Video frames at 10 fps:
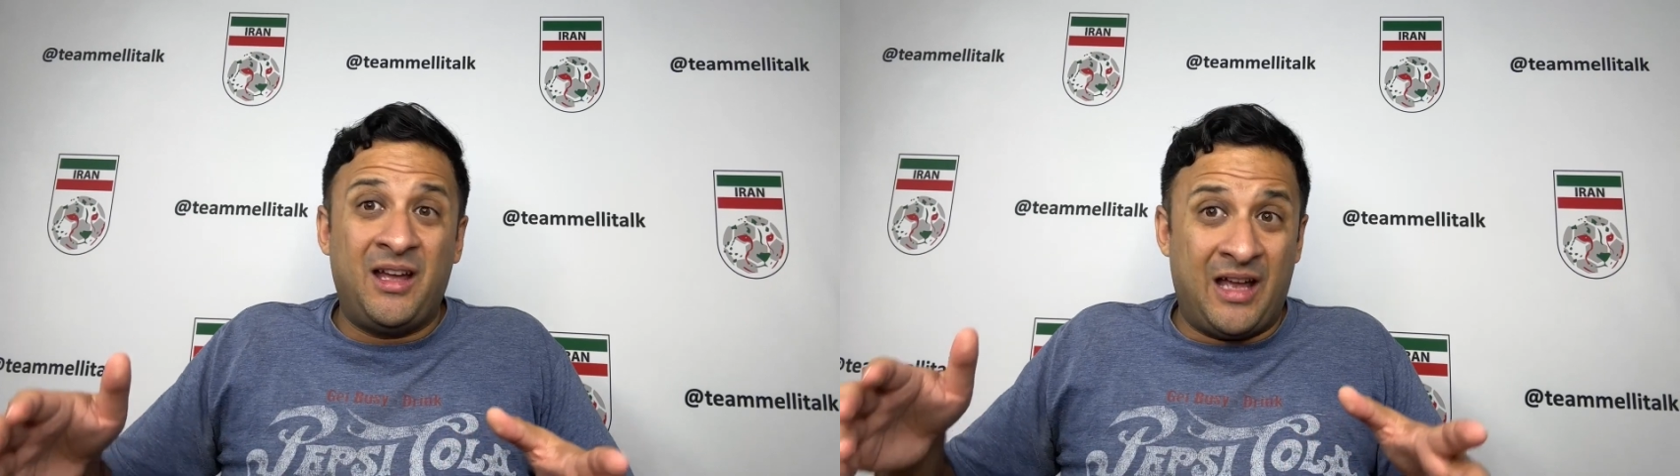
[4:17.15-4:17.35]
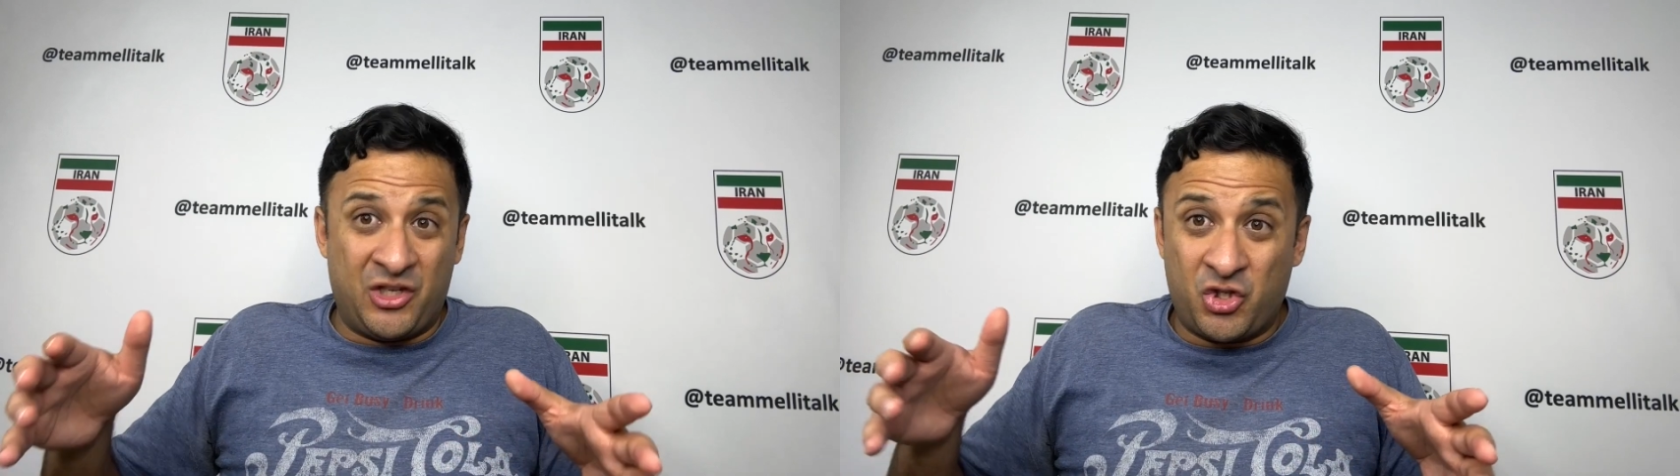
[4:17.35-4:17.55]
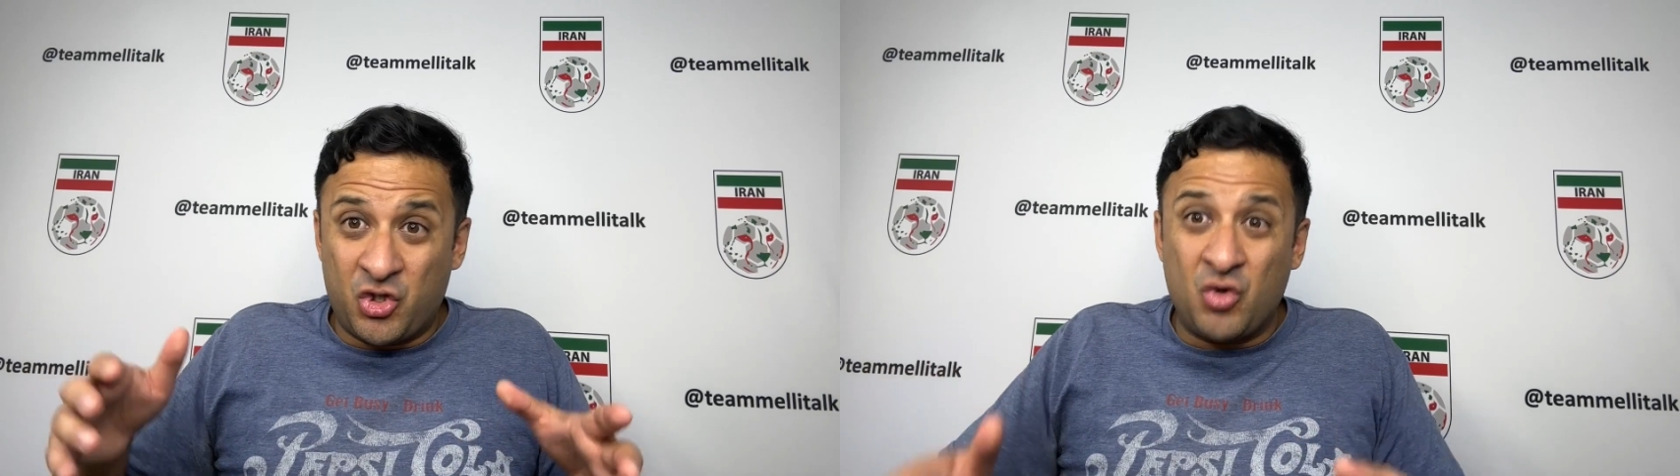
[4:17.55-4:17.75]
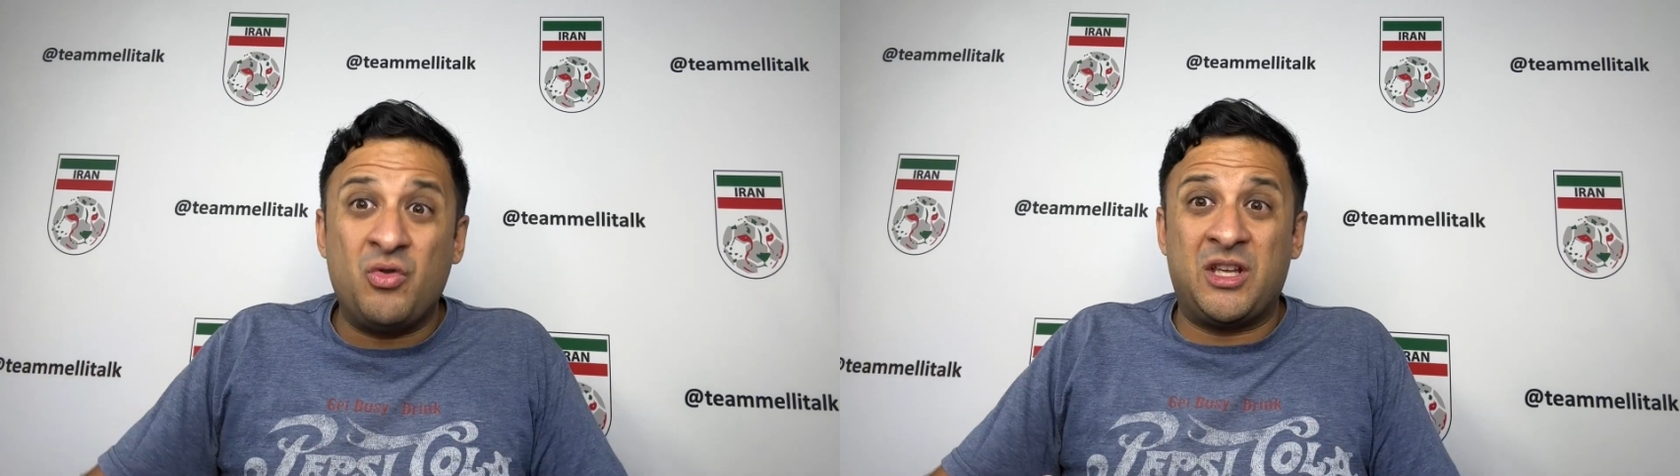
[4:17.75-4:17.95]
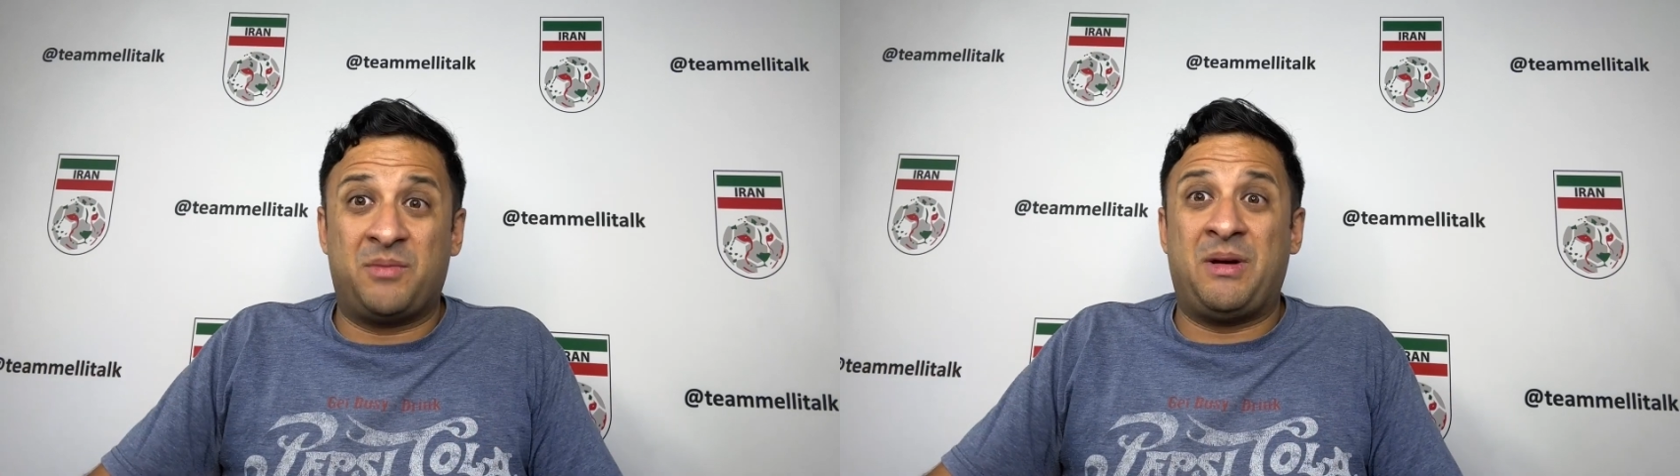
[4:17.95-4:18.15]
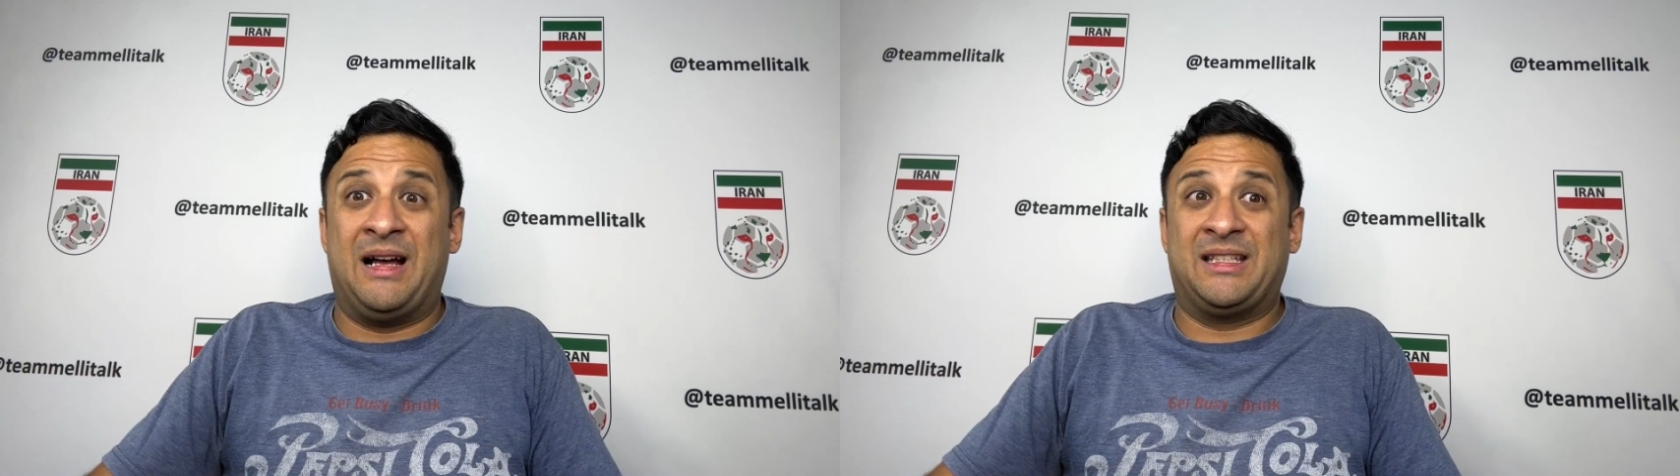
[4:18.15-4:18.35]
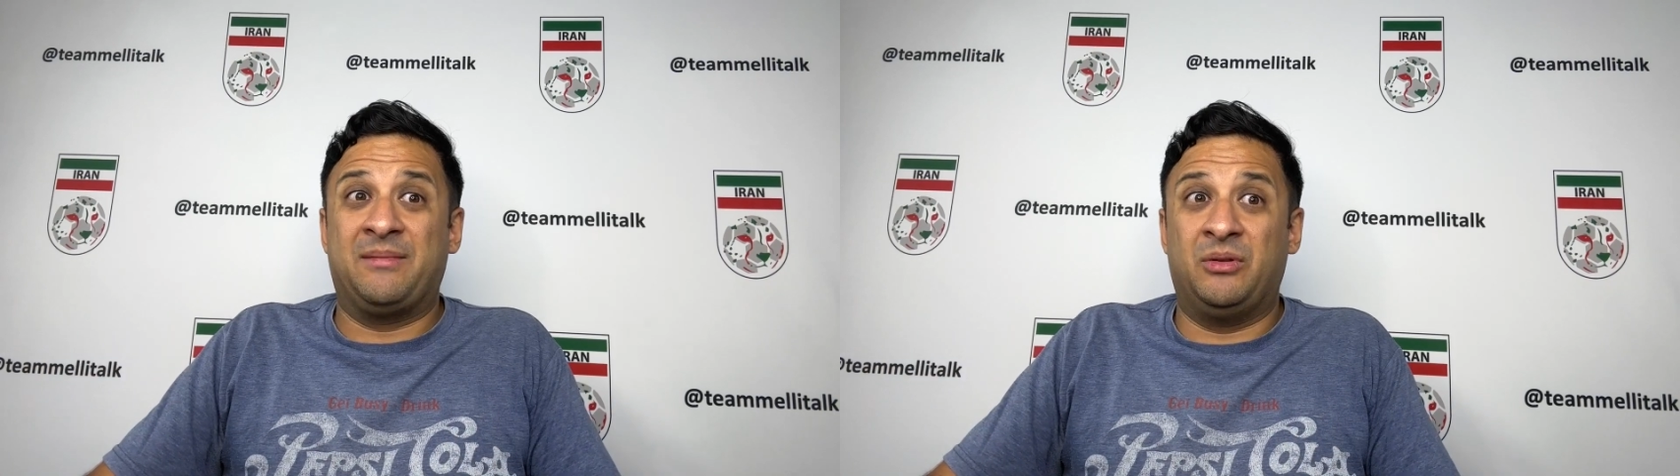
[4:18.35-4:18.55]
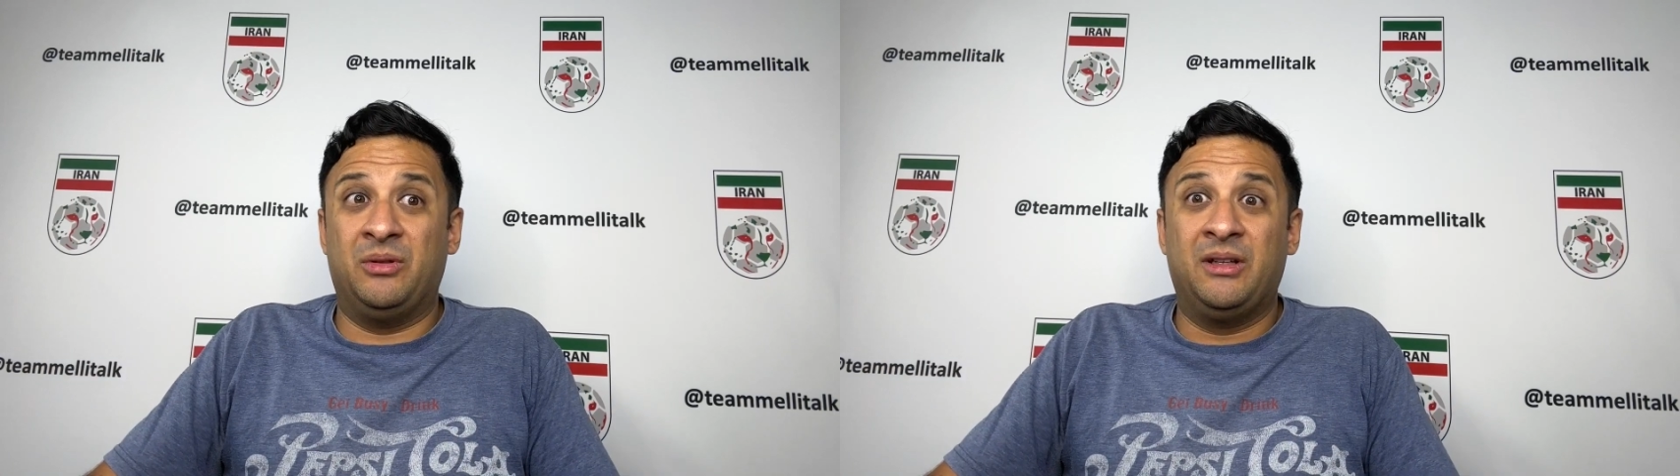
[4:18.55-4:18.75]
as soon as
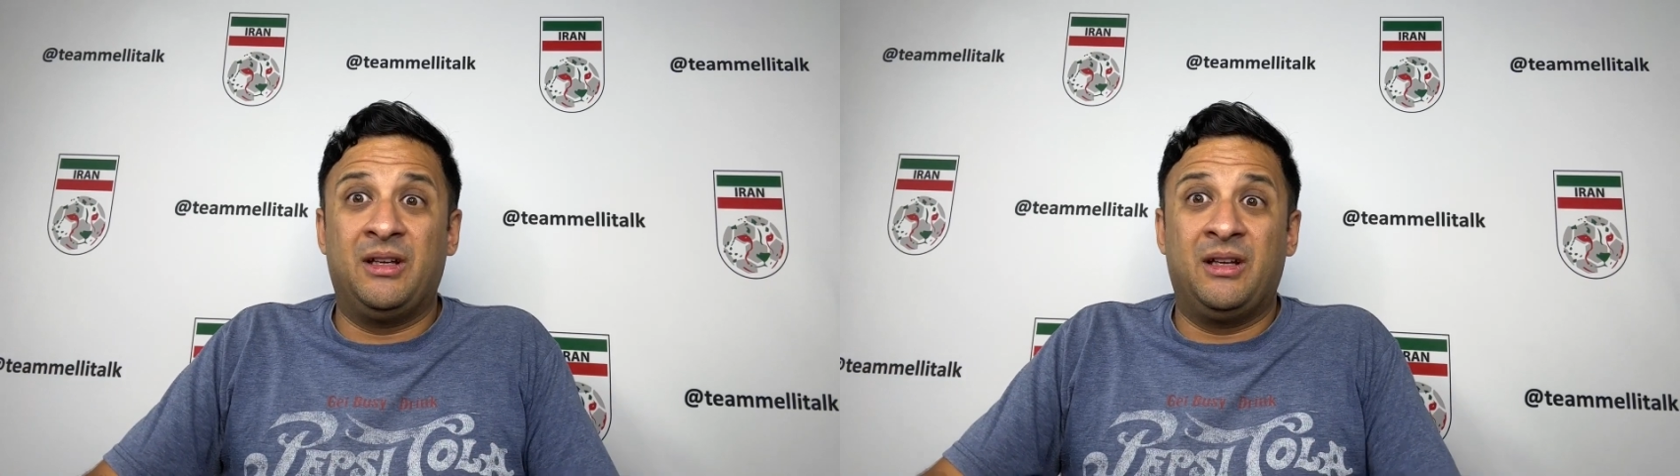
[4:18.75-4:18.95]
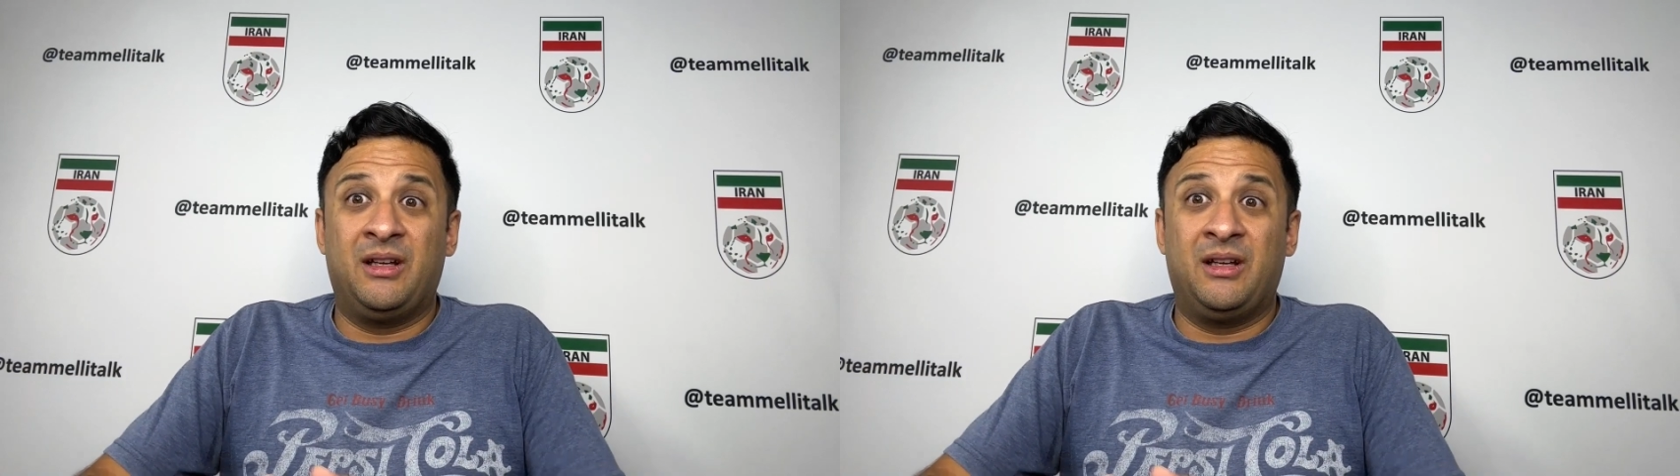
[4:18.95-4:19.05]
possible,